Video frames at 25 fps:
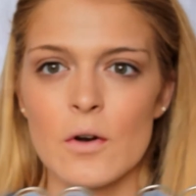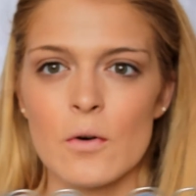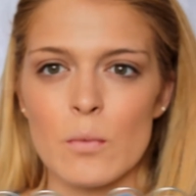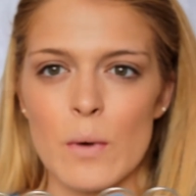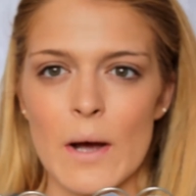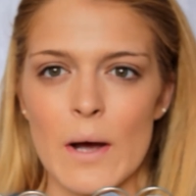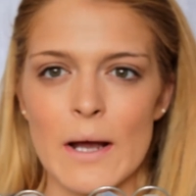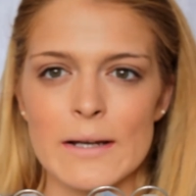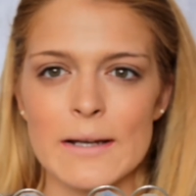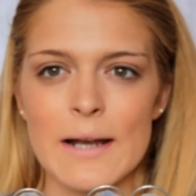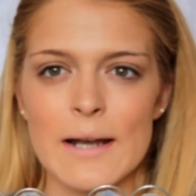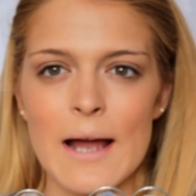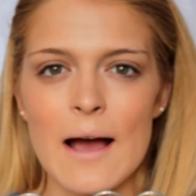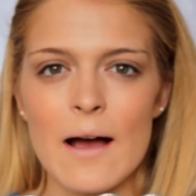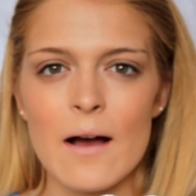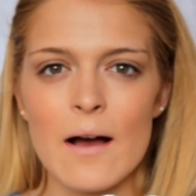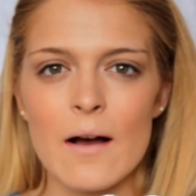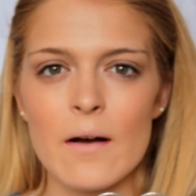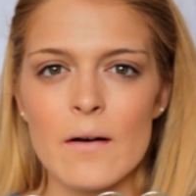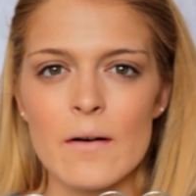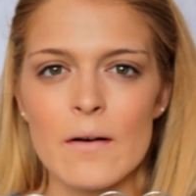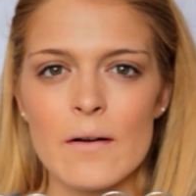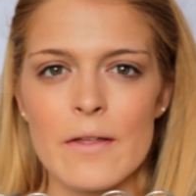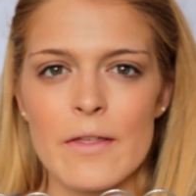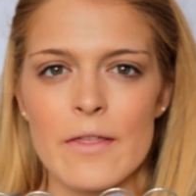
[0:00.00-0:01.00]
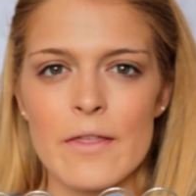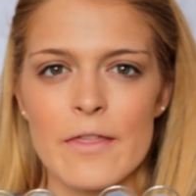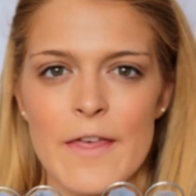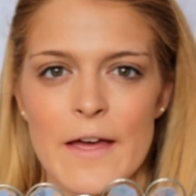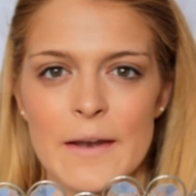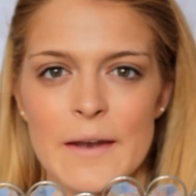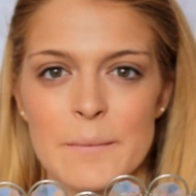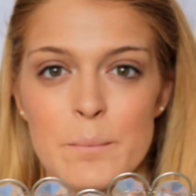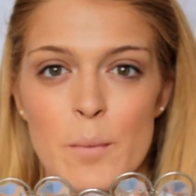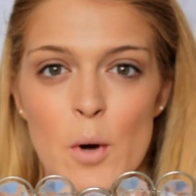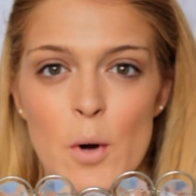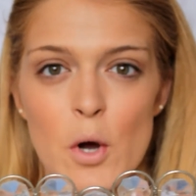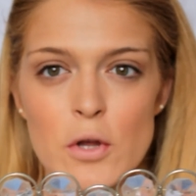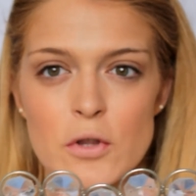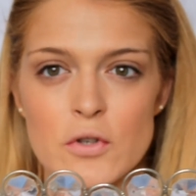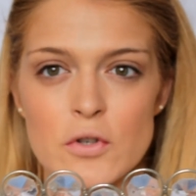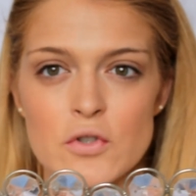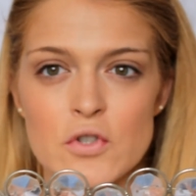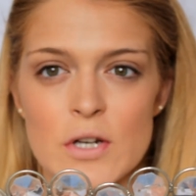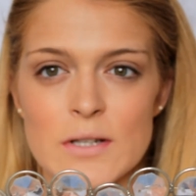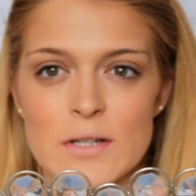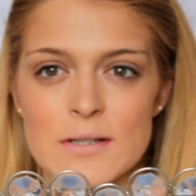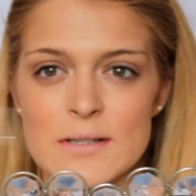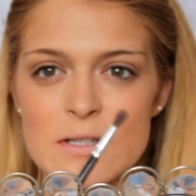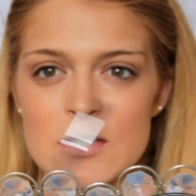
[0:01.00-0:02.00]
Right, now that both
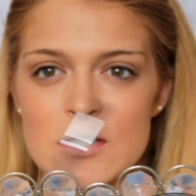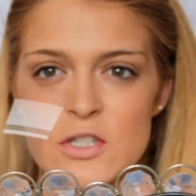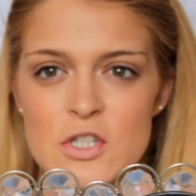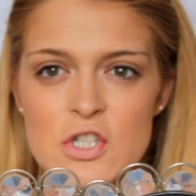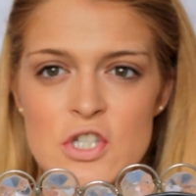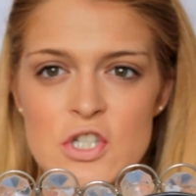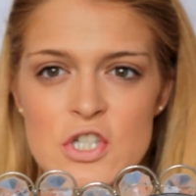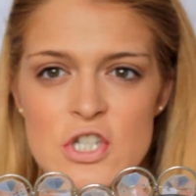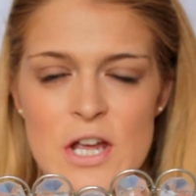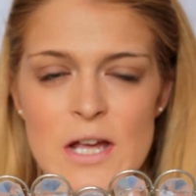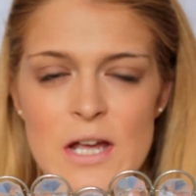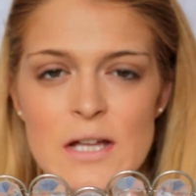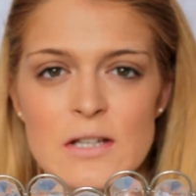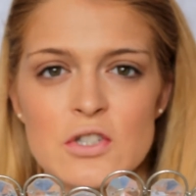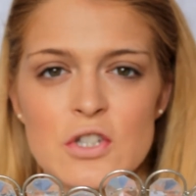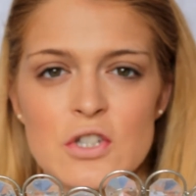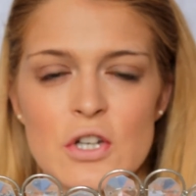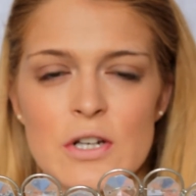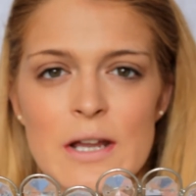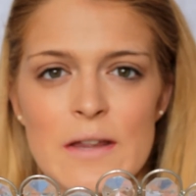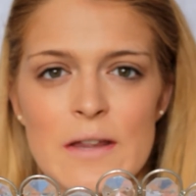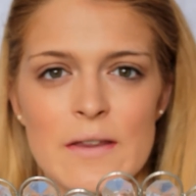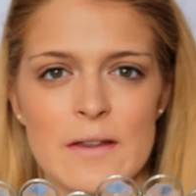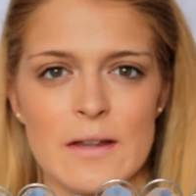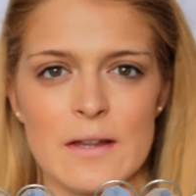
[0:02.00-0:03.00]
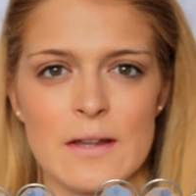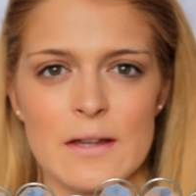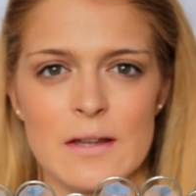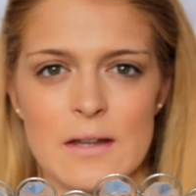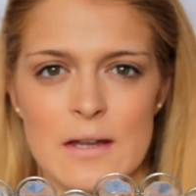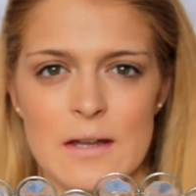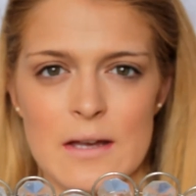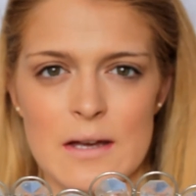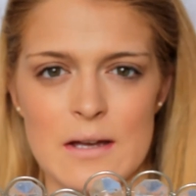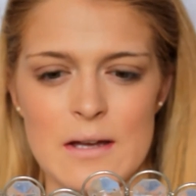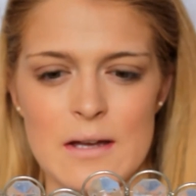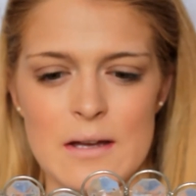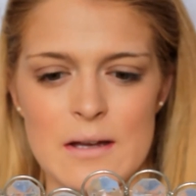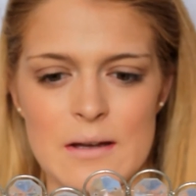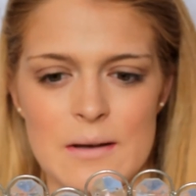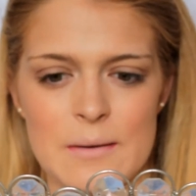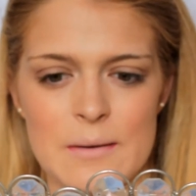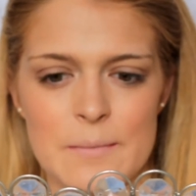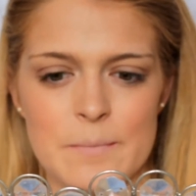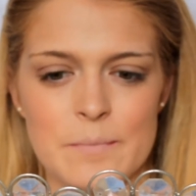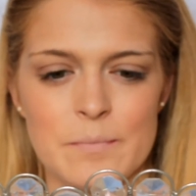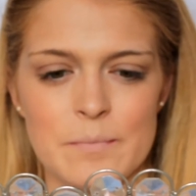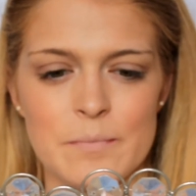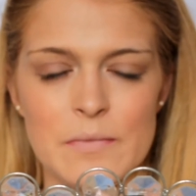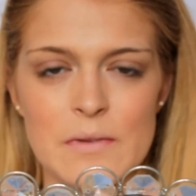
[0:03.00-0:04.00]
transition shades, so another
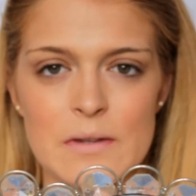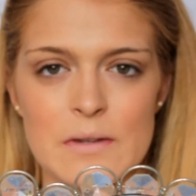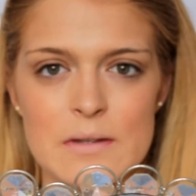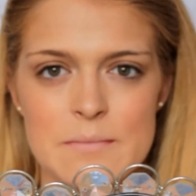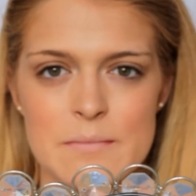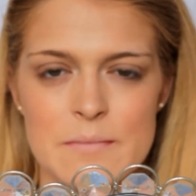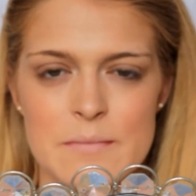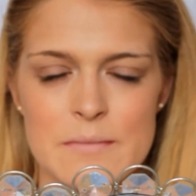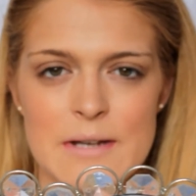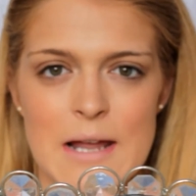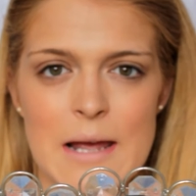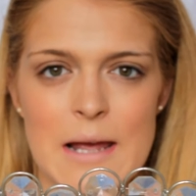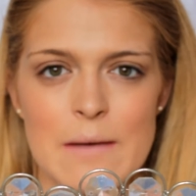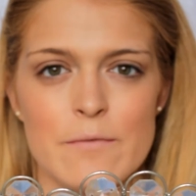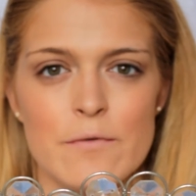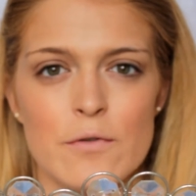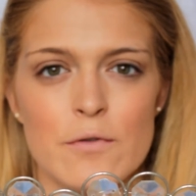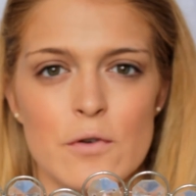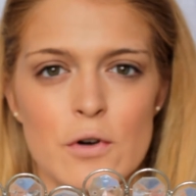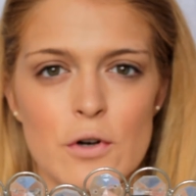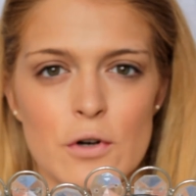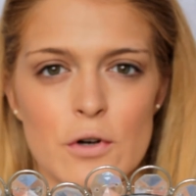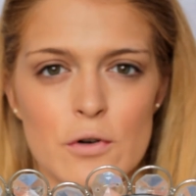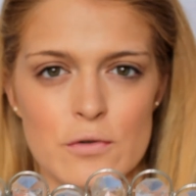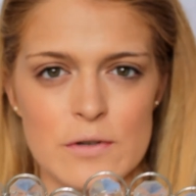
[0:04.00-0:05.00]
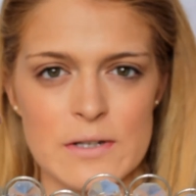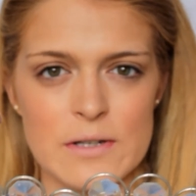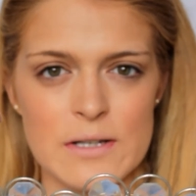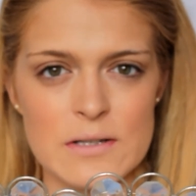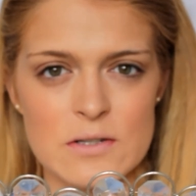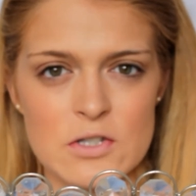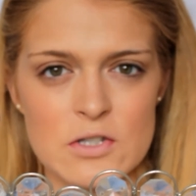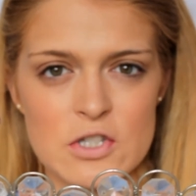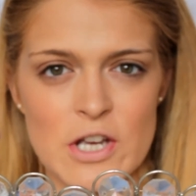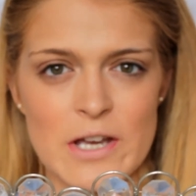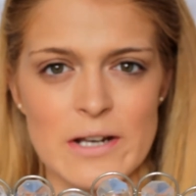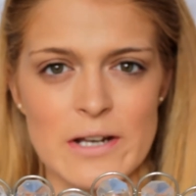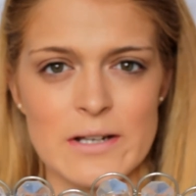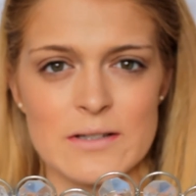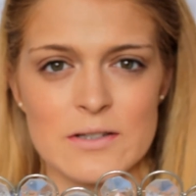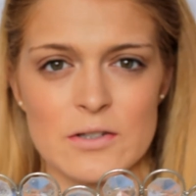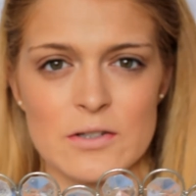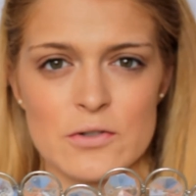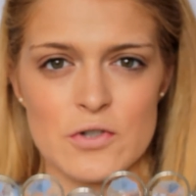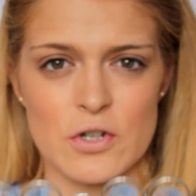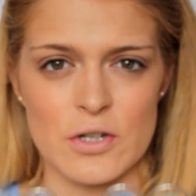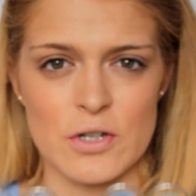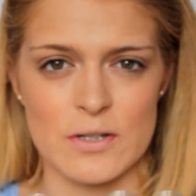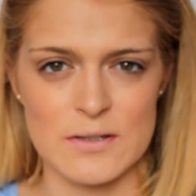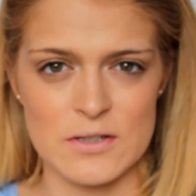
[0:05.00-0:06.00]
name for a crease shade is a
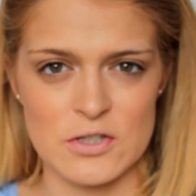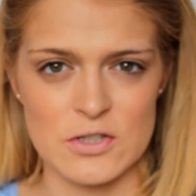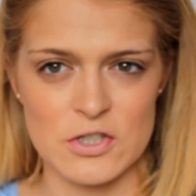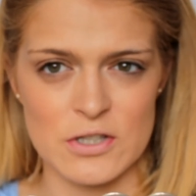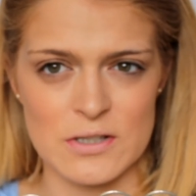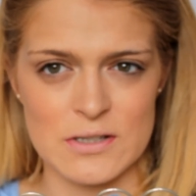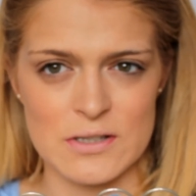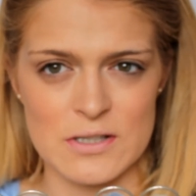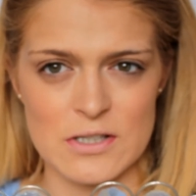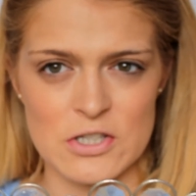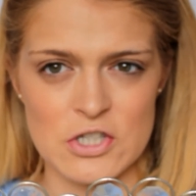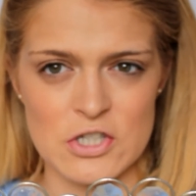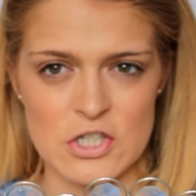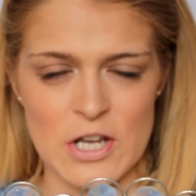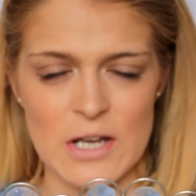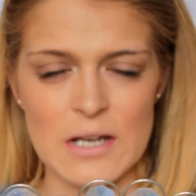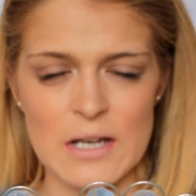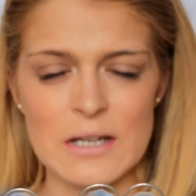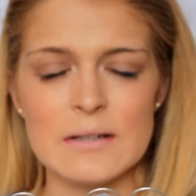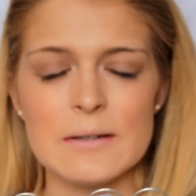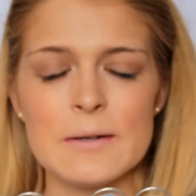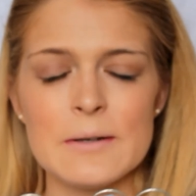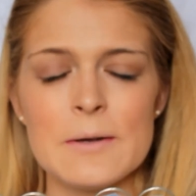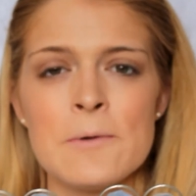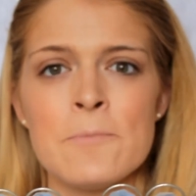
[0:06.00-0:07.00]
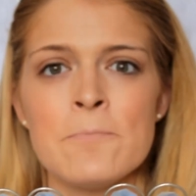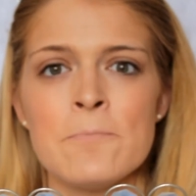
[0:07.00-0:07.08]
transition shade.